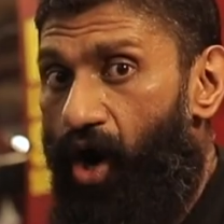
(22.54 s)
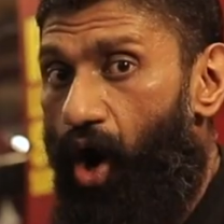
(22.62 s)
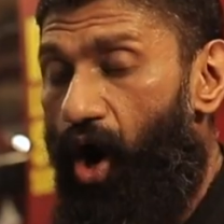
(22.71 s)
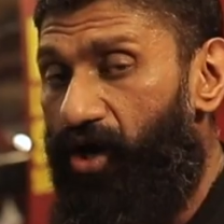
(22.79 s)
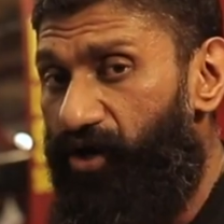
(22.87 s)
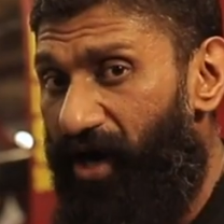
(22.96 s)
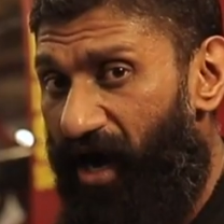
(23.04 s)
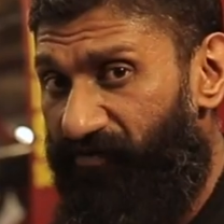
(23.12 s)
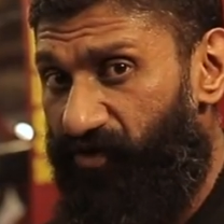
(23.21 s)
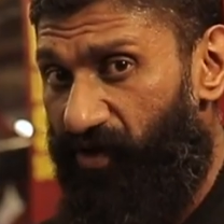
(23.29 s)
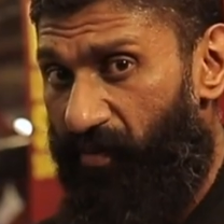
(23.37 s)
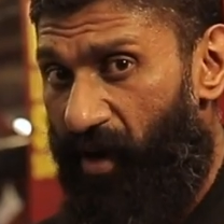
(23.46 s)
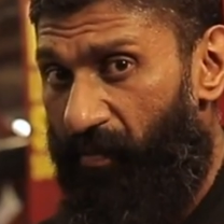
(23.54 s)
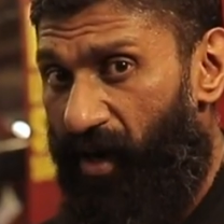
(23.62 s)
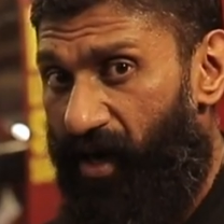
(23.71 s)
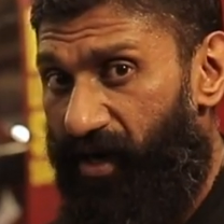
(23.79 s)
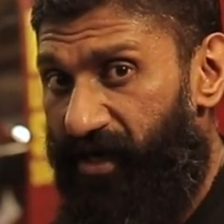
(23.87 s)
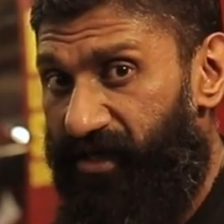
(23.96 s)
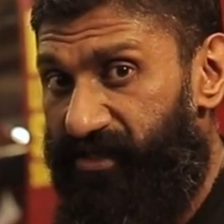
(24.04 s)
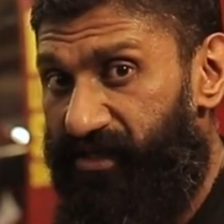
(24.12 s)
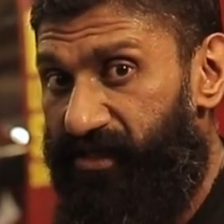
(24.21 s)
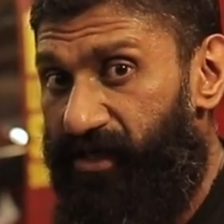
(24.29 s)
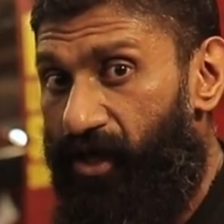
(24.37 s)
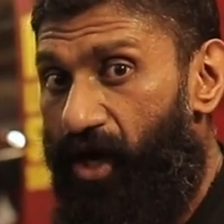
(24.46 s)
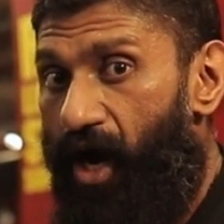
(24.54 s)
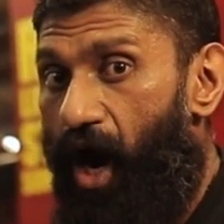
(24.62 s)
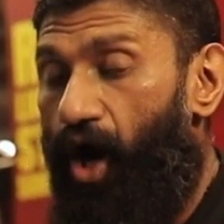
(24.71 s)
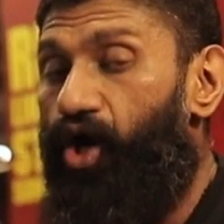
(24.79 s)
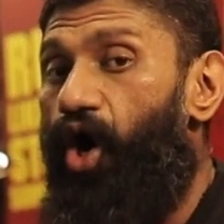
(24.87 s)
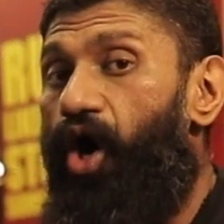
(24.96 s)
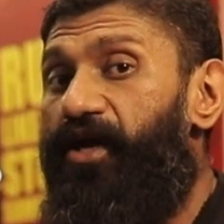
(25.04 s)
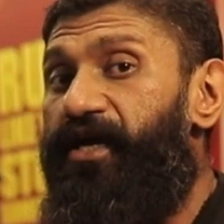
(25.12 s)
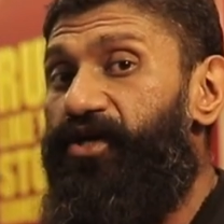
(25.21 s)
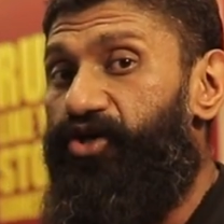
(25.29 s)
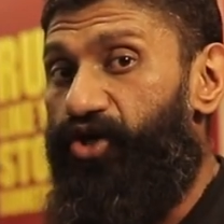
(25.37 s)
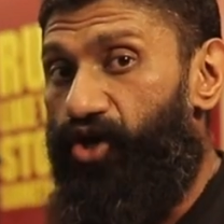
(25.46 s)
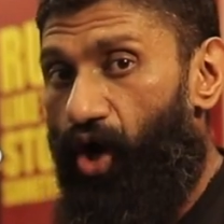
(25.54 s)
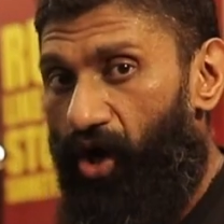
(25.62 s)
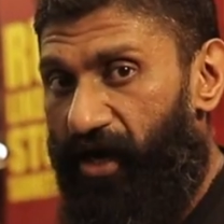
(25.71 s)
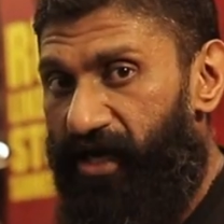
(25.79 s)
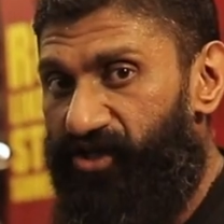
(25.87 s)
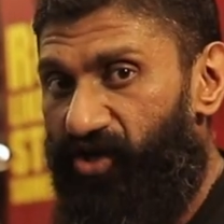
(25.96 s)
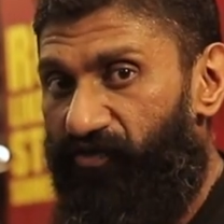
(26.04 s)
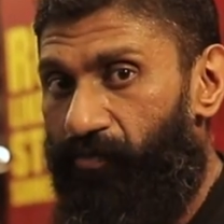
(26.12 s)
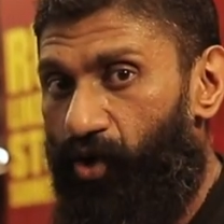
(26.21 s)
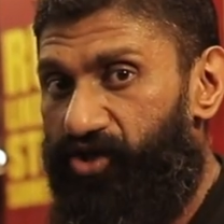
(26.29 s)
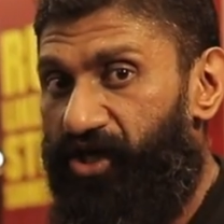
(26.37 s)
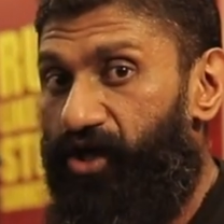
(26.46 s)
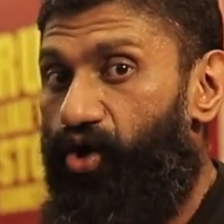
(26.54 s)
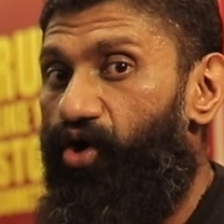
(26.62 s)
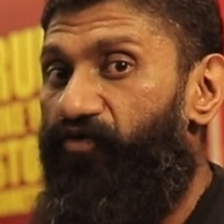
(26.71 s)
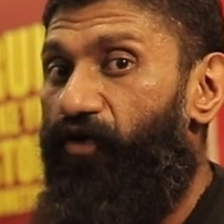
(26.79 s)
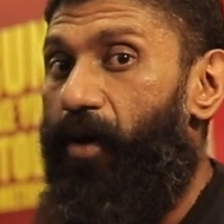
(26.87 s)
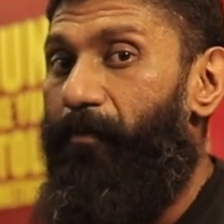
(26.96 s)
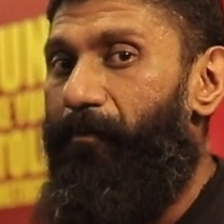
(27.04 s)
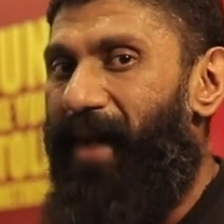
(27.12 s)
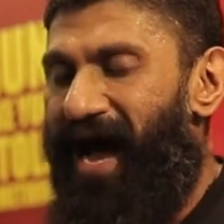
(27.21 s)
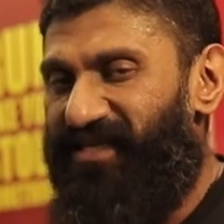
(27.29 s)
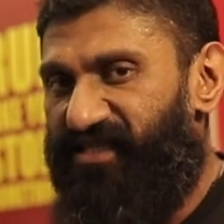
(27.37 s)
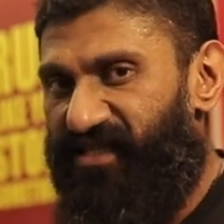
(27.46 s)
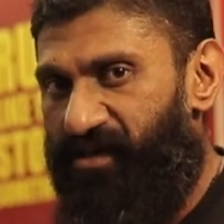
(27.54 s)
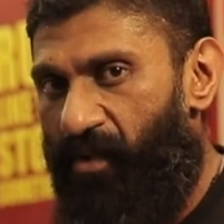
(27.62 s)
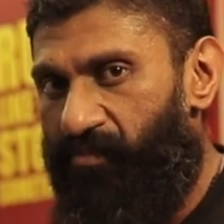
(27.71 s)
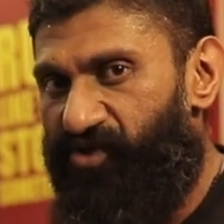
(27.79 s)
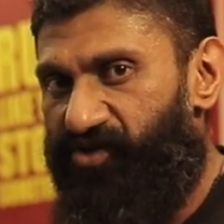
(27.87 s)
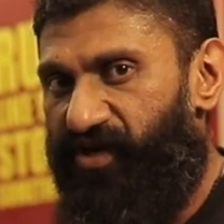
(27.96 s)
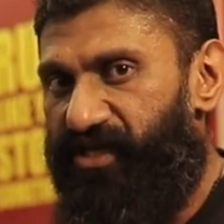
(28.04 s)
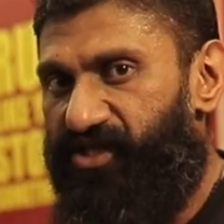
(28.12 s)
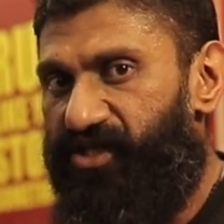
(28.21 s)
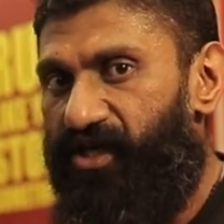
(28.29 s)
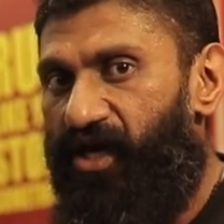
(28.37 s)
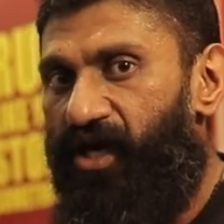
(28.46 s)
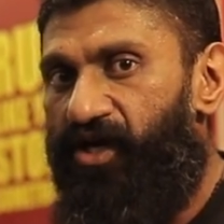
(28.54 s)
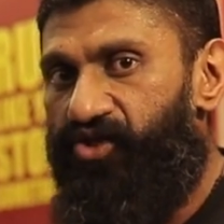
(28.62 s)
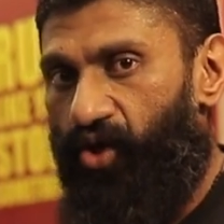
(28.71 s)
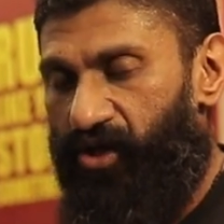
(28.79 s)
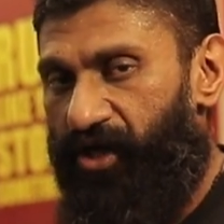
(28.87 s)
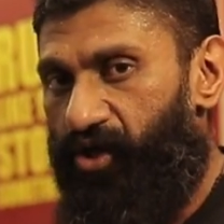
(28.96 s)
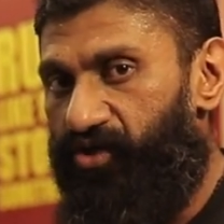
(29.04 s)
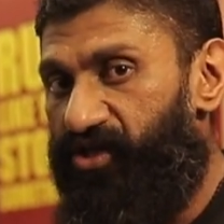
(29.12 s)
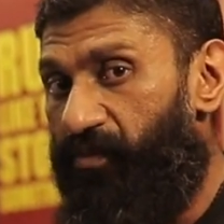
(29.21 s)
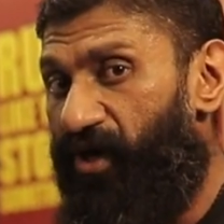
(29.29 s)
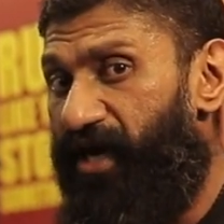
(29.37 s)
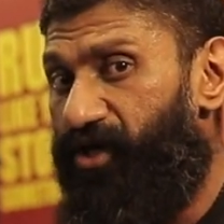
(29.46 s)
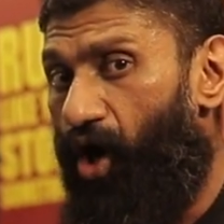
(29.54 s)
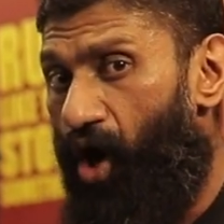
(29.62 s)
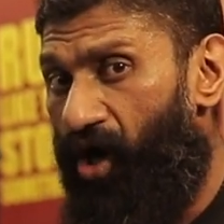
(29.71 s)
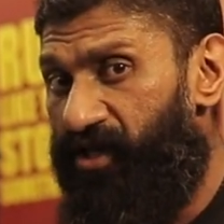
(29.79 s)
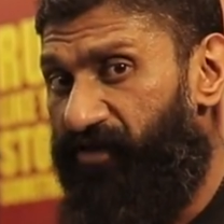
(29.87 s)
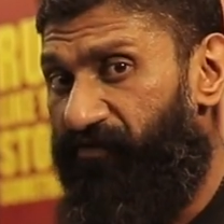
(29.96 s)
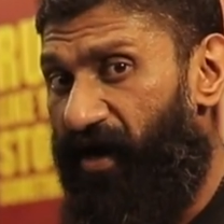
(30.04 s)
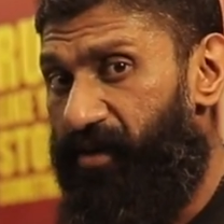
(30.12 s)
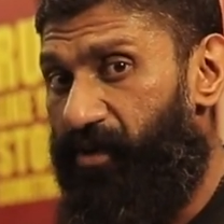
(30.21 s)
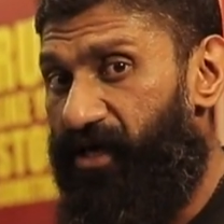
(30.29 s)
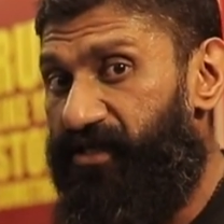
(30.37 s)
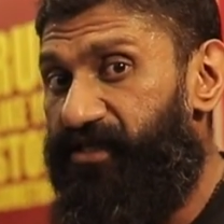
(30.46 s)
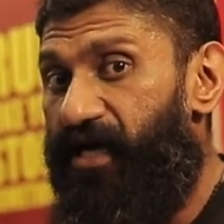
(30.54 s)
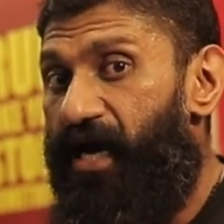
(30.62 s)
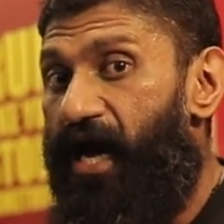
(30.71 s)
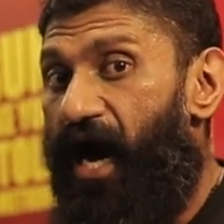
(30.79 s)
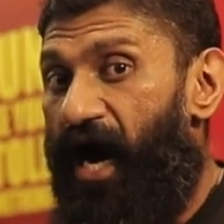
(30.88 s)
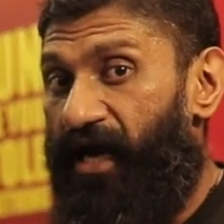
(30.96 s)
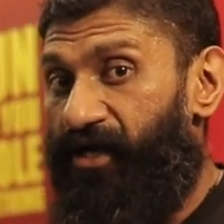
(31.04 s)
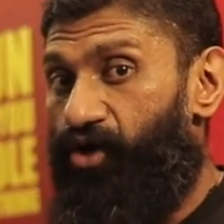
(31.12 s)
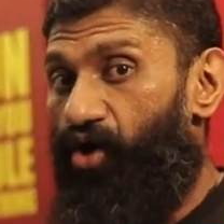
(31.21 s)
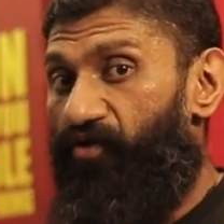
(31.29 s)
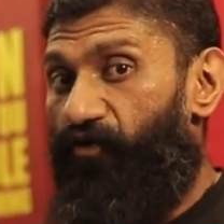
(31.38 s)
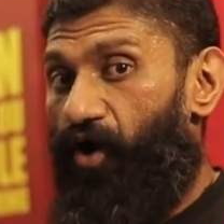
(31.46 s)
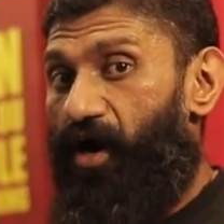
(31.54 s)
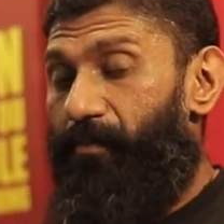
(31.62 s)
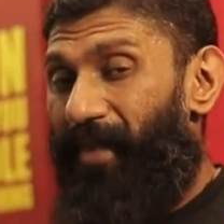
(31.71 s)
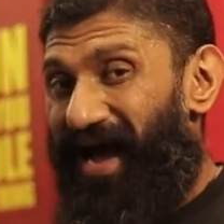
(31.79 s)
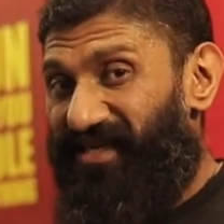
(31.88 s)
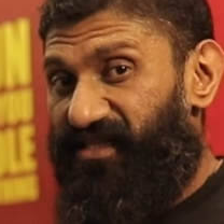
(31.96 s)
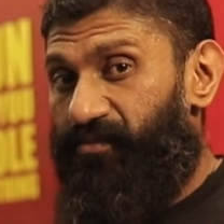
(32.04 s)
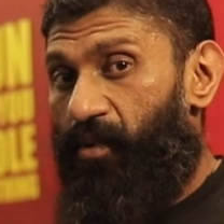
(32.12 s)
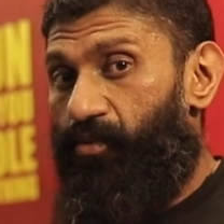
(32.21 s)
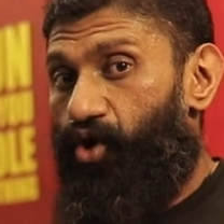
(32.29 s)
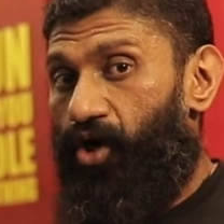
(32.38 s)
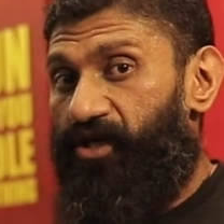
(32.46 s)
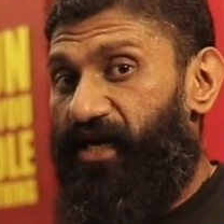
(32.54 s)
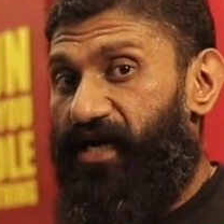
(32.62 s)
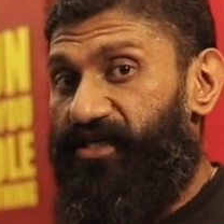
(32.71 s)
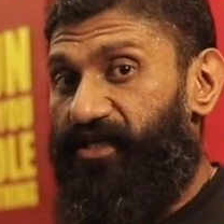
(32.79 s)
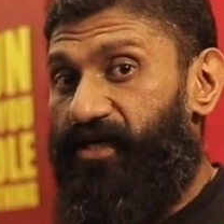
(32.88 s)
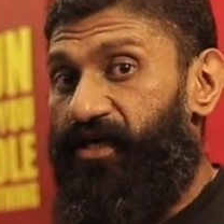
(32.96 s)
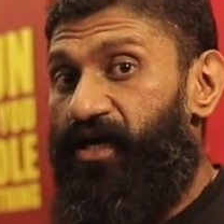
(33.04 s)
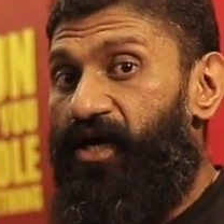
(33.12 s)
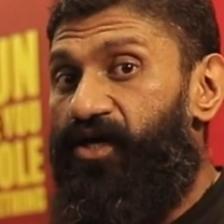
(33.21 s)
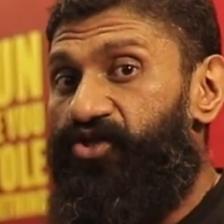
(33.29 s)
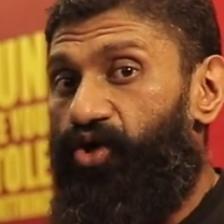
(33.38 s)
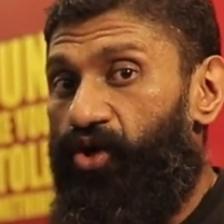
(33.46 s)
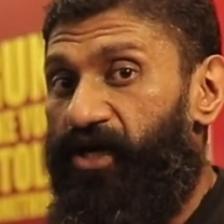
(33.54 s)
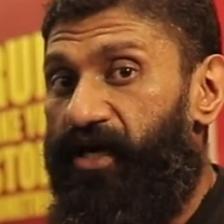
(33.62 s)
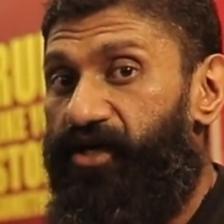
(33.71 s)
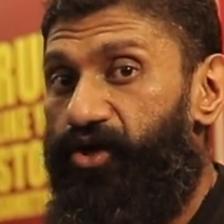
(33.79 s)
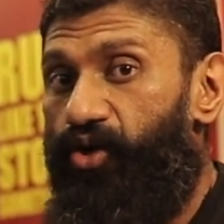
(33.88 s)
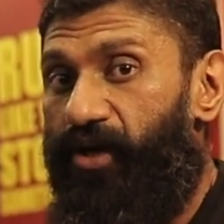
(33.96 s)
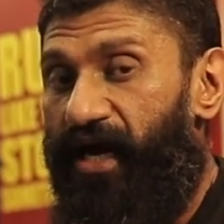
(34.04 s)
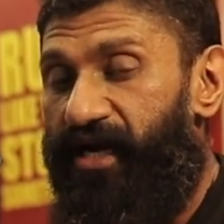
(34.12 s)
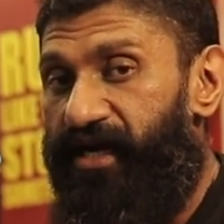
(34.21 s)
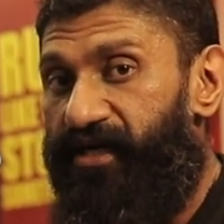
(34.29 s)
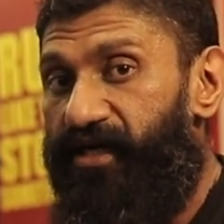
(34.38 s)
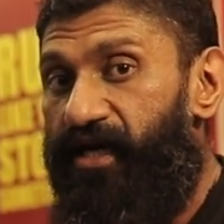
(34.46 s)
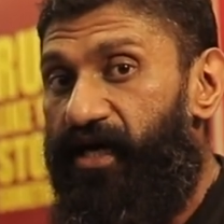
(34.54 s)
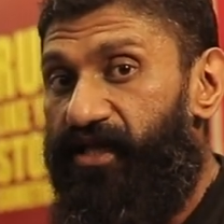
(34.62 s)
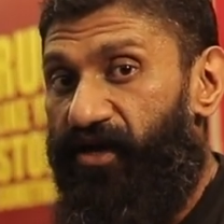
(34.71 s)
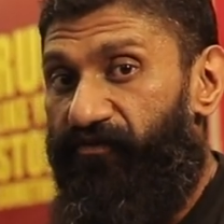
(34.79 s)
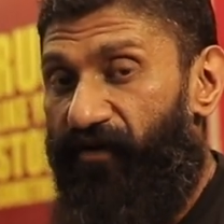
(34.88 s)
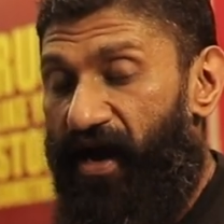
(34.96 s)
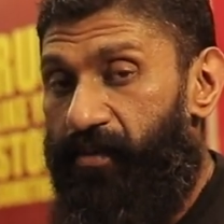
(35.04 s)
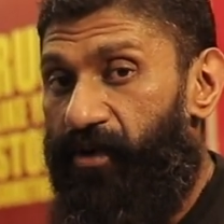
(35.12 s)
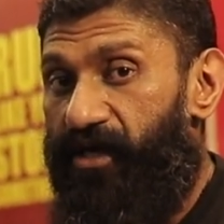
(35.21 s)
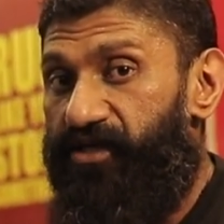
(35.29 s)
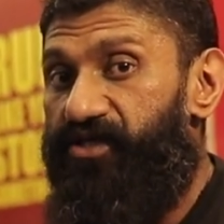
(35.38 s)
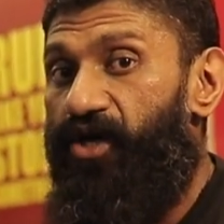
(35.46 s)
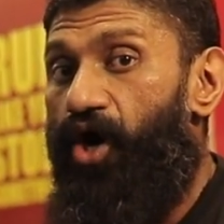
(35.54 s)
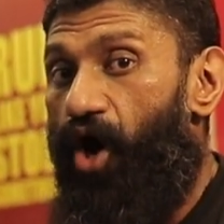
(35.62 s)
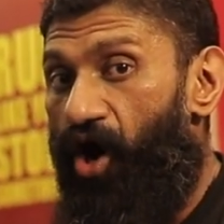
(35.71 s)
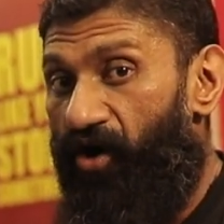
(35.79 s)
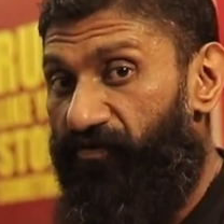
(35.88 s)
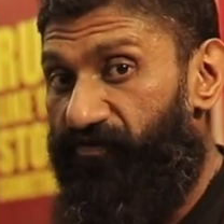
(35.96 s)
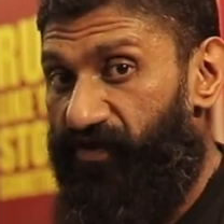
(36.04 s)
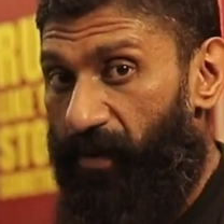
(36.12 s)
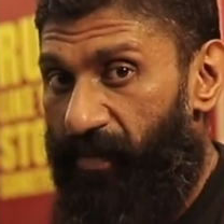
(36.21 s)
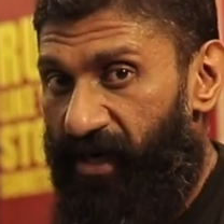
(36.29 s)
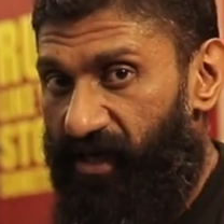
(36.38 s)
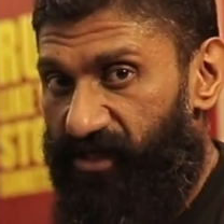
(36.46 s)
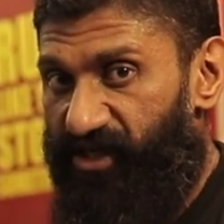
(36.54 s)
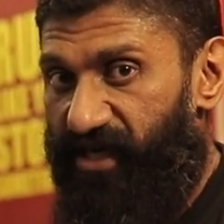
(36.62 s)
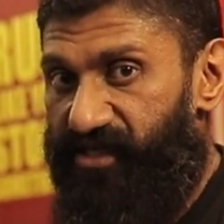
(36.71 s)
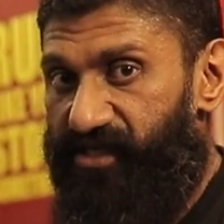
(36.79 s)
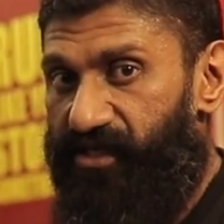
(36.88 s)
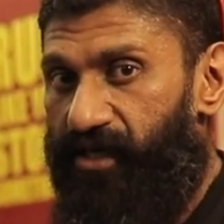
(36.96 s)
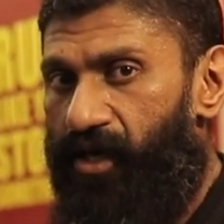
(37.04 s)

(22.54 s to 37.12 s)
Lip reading: All you have to remember is, according to your range of motion, go for maximum stretch so that you simulate all the fibers, and go for a maximum contraction so that you can hit the fibers of the middle chest.